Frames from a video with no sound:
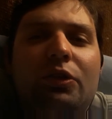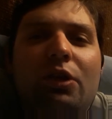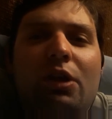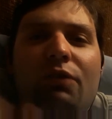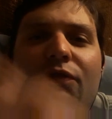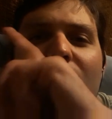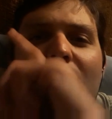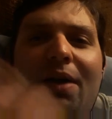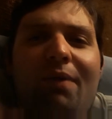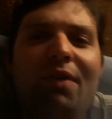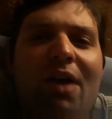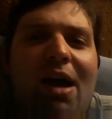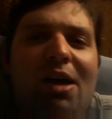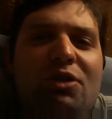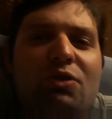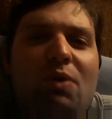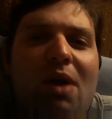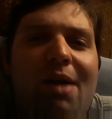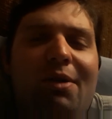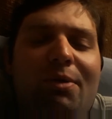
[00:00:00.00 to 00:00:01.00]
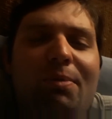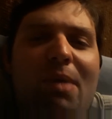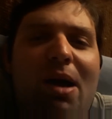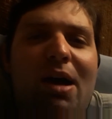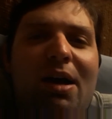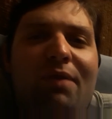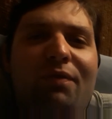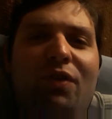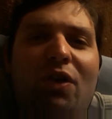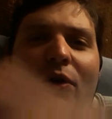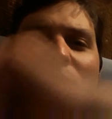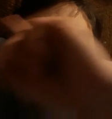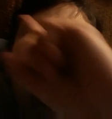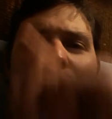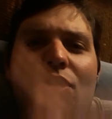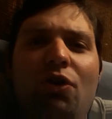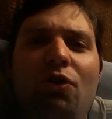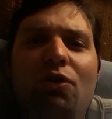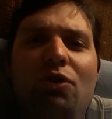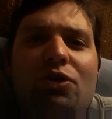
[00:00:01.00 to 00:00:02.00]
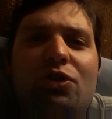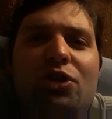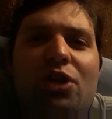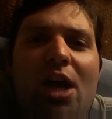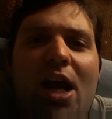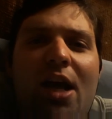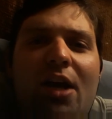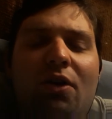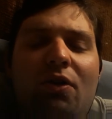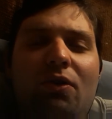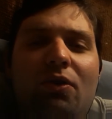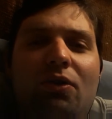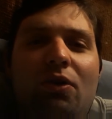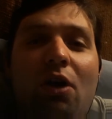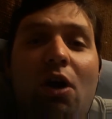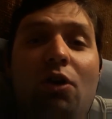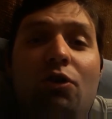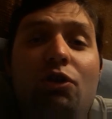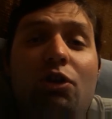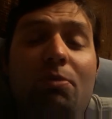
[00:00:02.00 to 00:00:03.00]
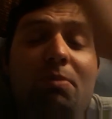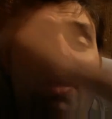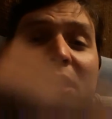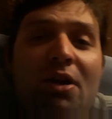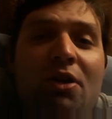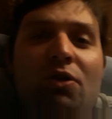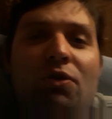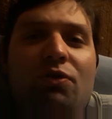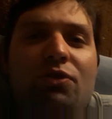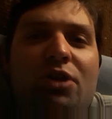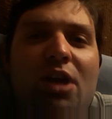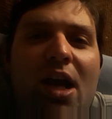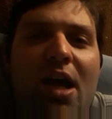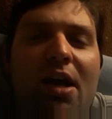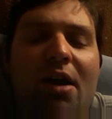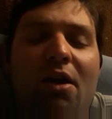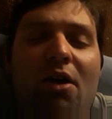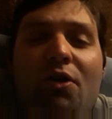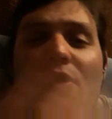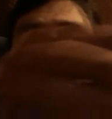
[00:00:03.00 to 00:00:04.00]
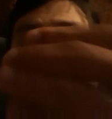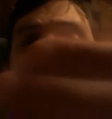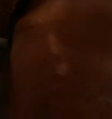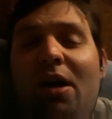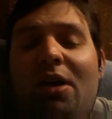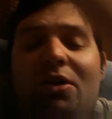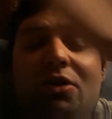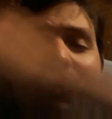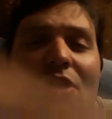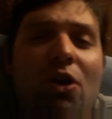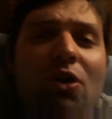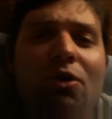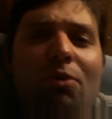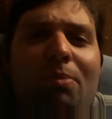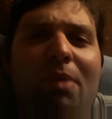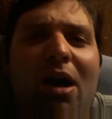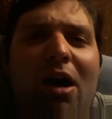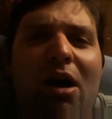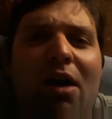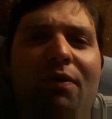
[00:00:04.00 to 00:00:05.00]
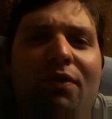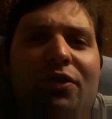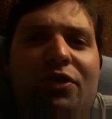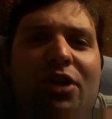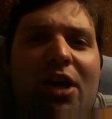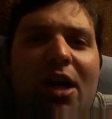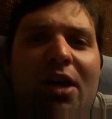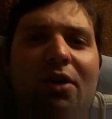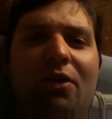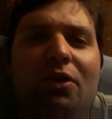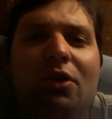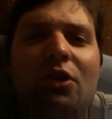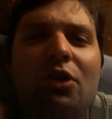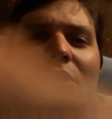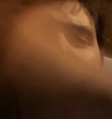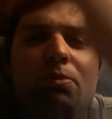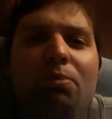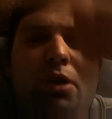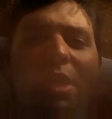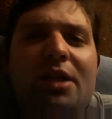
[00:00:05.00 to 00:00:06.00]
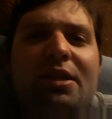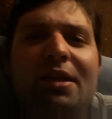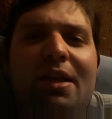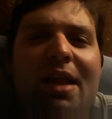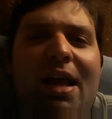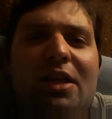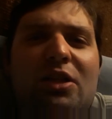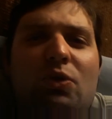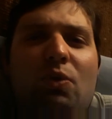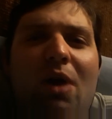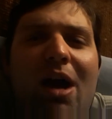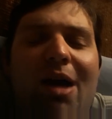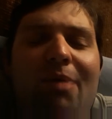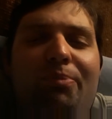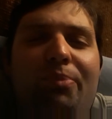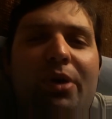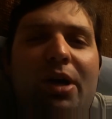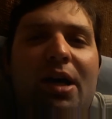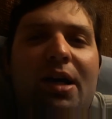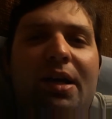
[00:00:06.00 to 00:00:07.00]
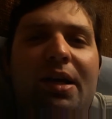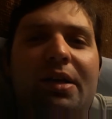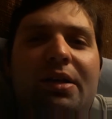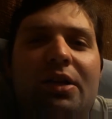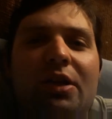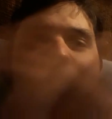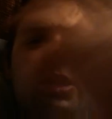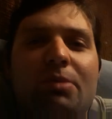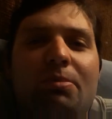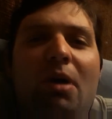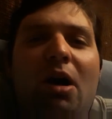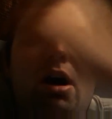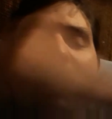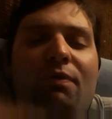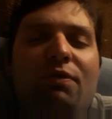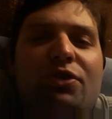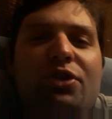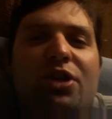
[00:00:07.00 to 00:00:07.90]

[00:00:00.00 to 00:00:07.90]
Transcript: If you have not subscribed to my, if you are new to this channel or new my new channel, or you my new to my over channel, please hit that subscribe button to my over